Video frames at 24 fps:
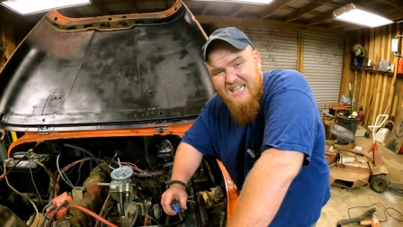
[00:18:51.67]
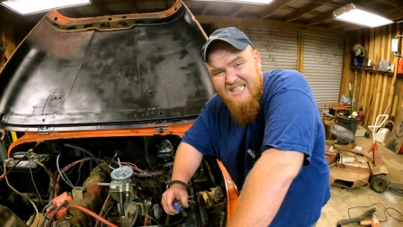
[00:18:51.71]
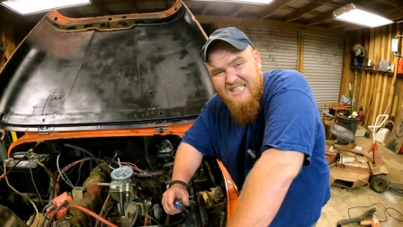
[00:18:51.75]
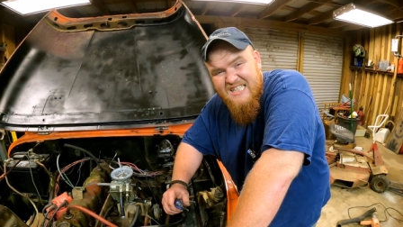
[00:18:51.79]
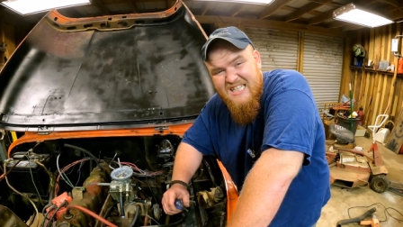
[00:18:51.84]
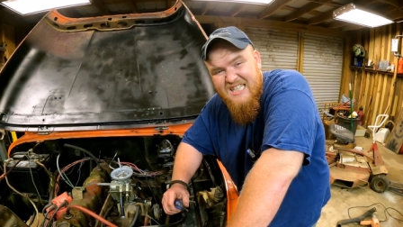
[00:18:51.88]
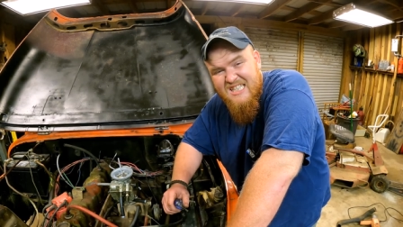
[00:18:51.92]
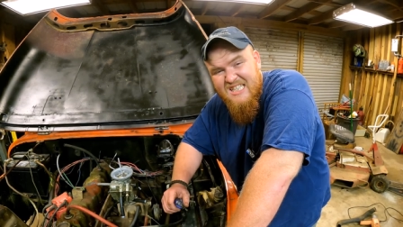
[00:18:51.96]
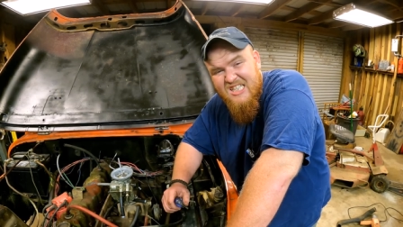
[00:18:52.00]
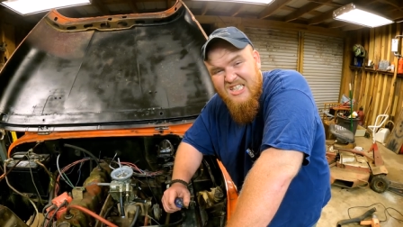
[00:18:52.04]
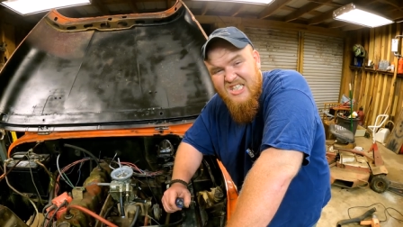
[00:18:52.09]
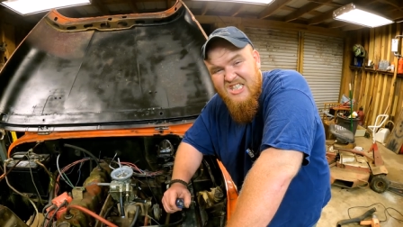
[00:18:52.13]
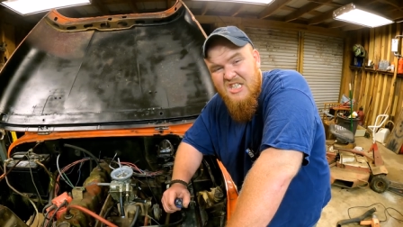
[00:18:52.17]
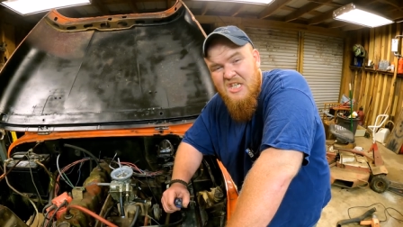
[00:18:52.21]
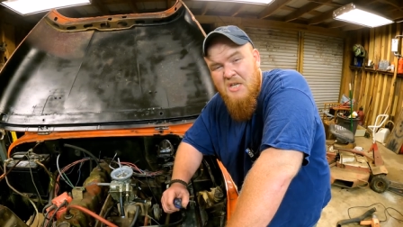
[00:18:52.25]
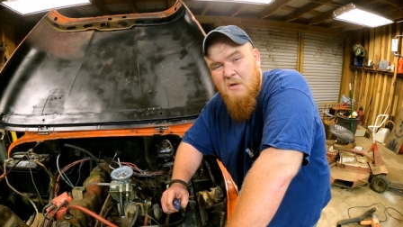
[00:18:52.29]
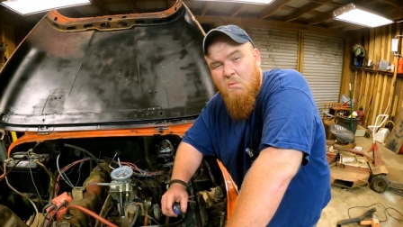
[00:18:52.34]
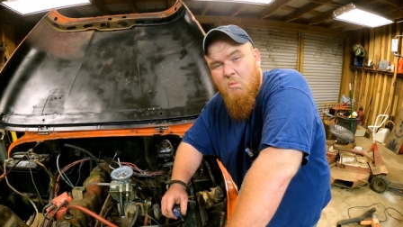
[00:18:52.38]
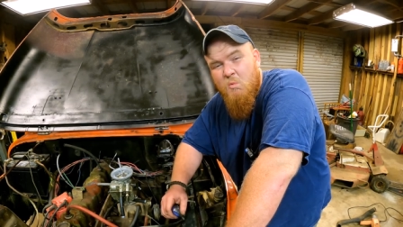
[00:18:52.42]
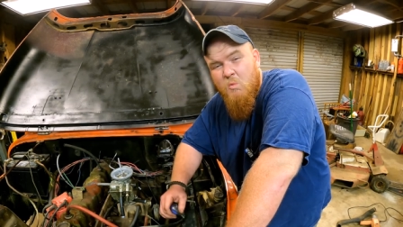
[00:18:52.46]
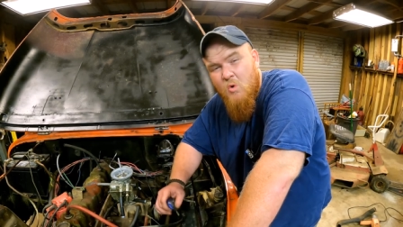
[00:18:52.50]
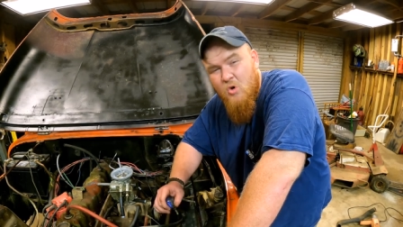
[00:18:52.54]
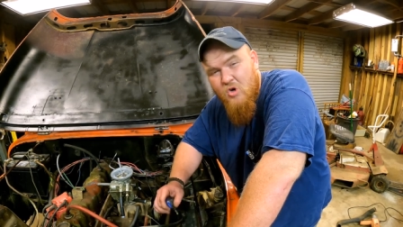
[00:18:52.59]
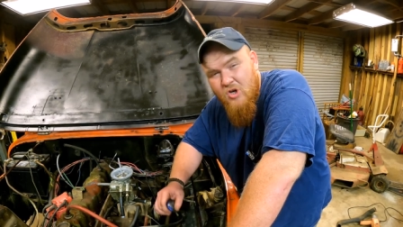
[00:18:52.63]
didn't see
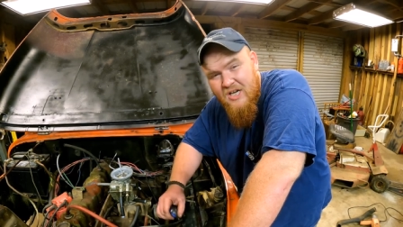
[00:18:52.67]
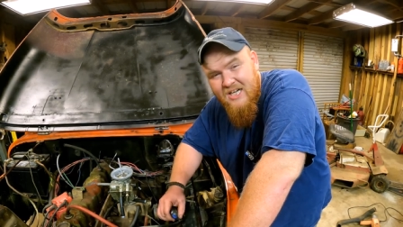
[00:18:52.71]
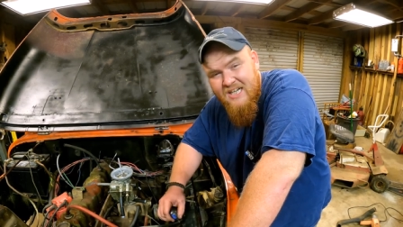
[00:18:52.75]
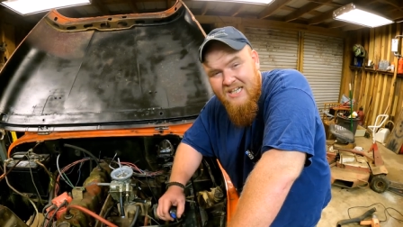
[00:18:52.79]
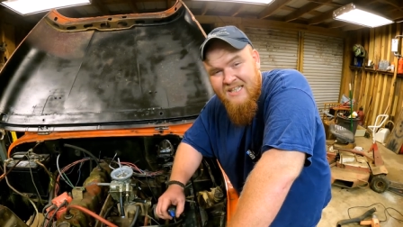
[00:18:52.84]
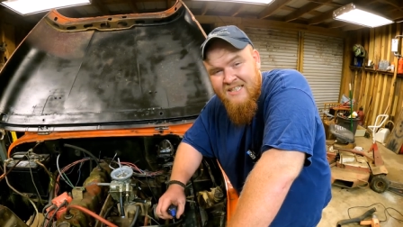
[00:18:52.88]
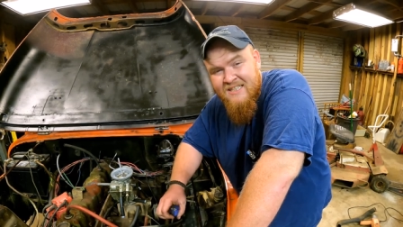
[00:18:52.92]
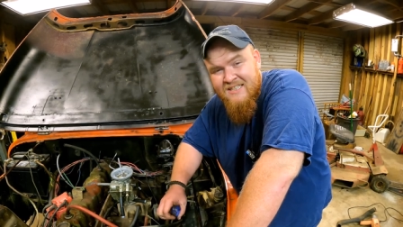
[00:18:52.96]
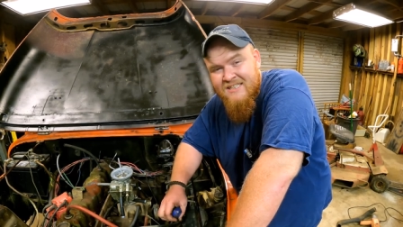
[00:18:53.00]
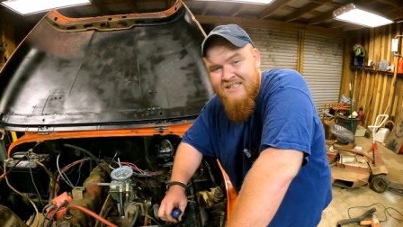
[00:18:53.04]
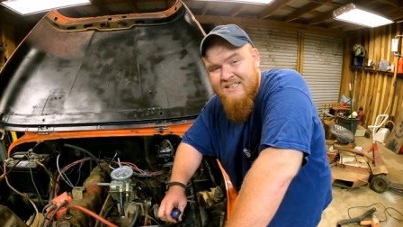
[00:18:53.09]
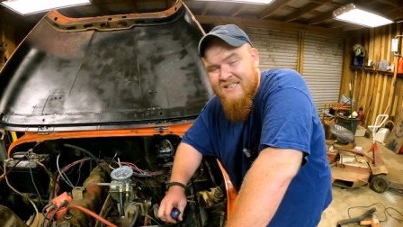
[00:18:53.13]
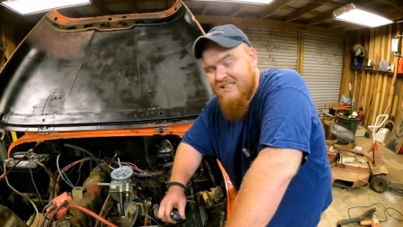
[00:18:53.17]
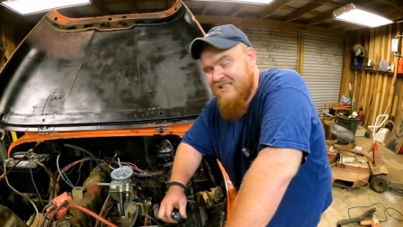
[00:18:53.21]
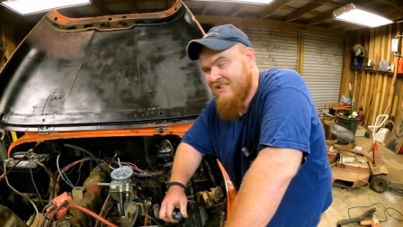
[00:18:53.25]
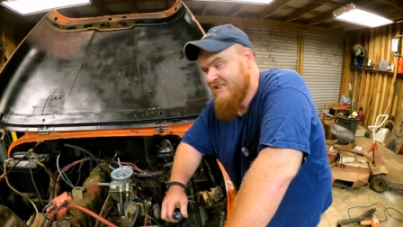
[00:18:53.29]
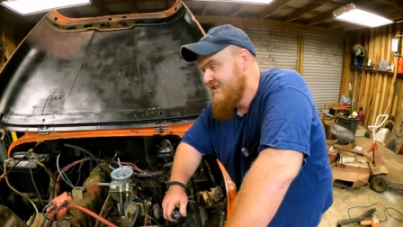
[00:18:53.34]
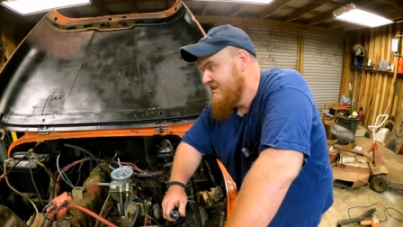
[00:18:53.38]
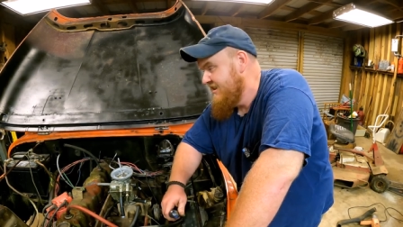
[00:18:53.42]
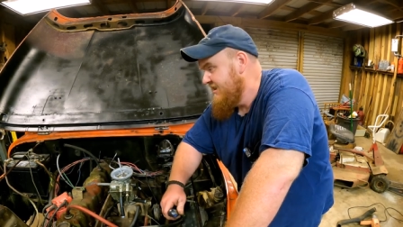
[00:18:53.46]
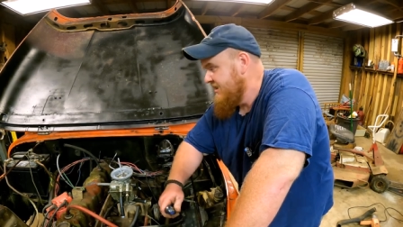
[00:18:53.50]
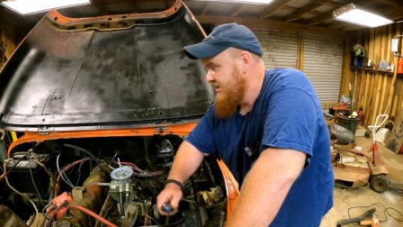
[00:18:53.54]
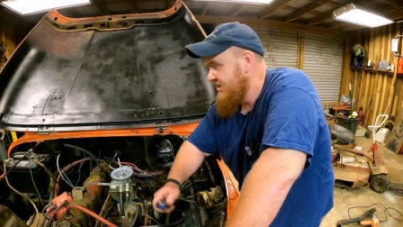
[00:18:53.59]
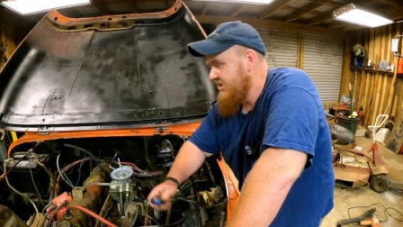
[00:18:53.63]
one
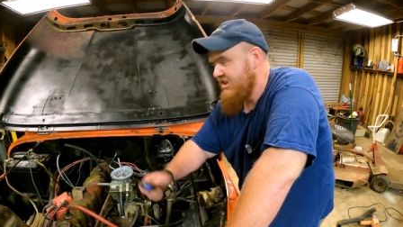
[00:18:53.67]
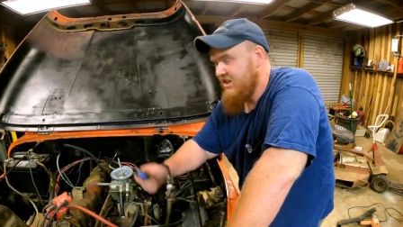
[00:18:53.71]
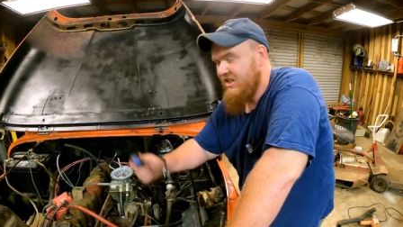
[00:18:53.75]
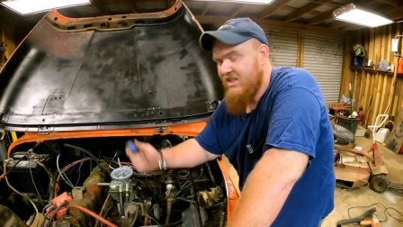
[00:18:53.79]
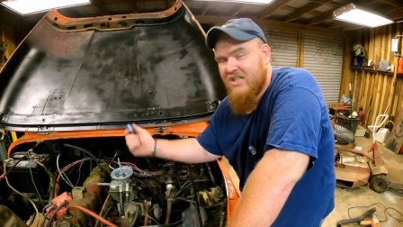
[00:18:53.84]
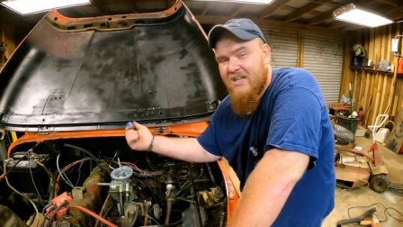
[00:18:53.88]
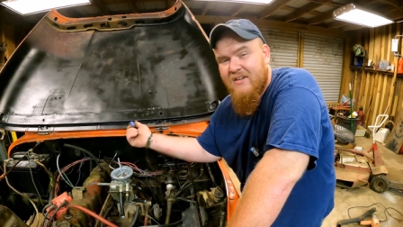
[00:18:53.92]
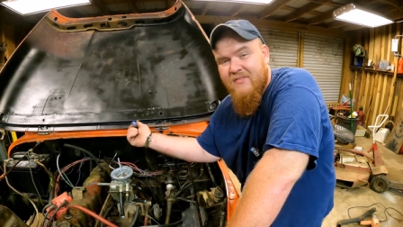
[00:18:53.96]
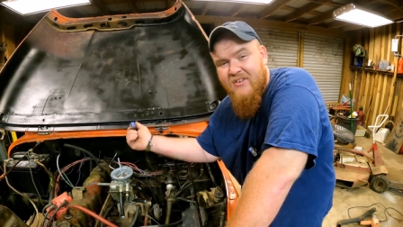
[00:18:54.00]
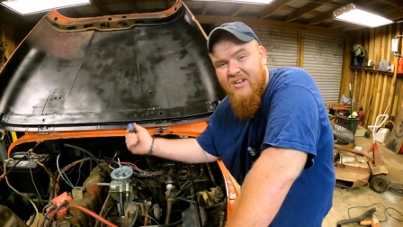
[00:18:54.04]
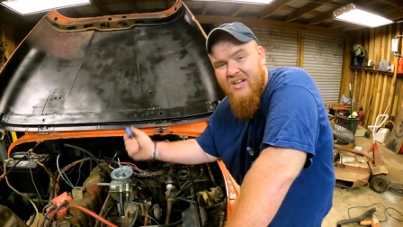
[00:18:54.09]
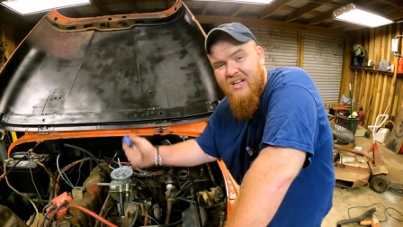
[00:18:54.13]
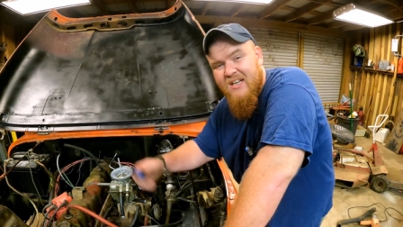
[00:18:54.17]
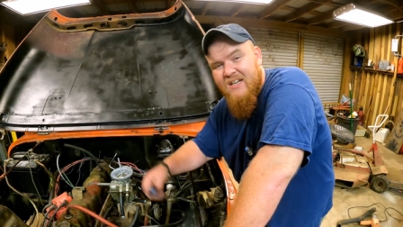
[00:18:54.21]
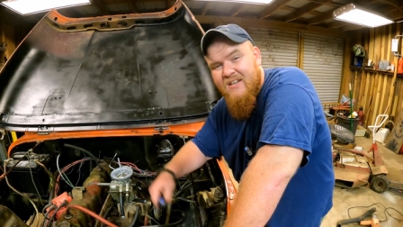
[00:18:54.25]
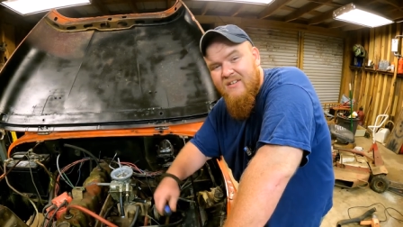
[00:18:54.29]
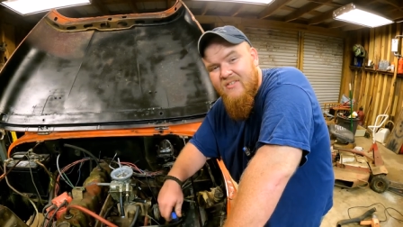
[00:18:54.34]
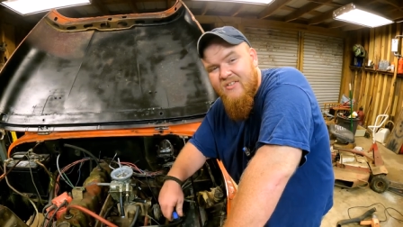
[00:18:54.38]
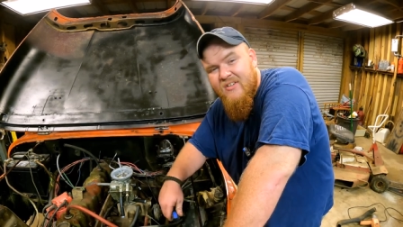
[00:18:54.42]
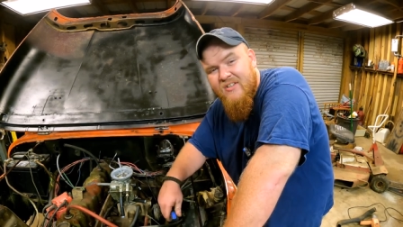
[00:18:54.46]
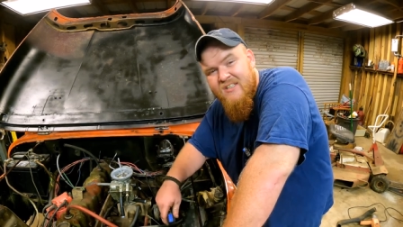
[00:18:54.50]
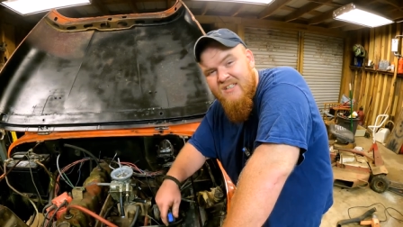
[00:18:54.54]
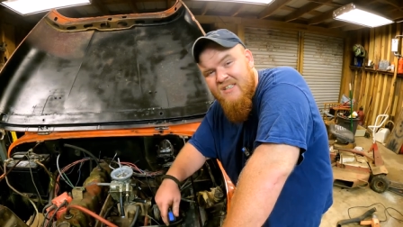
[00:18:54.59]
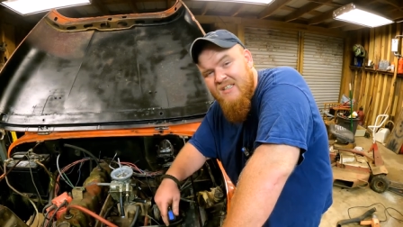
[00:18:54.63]

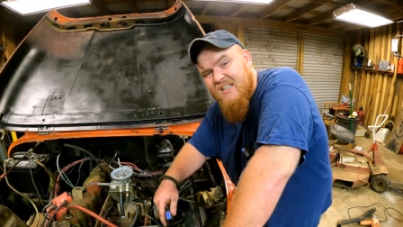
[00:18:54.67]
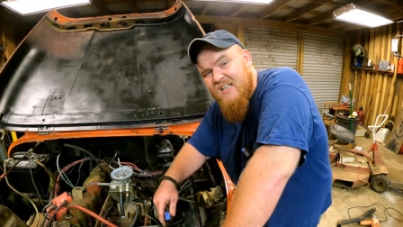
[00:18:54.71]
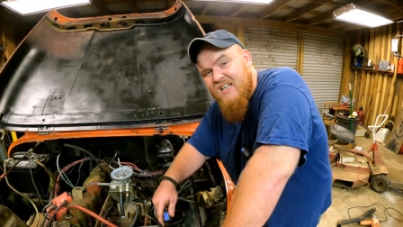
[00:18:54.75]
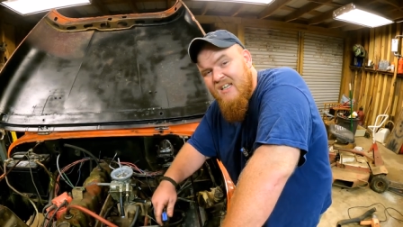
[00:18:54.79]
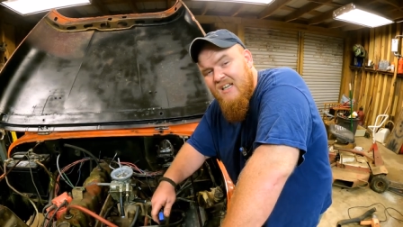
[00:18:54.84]
CJ5.